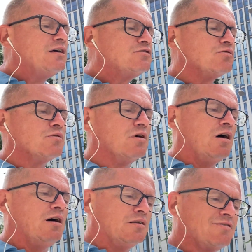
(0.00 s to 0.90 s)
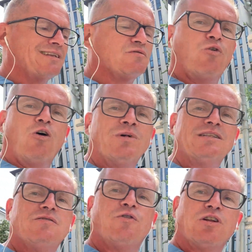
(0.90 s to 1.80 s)
to uh, transform
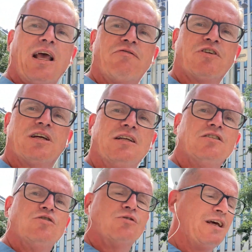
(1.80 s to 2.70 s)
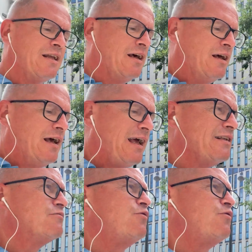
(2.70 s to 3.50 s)
it for the African Union and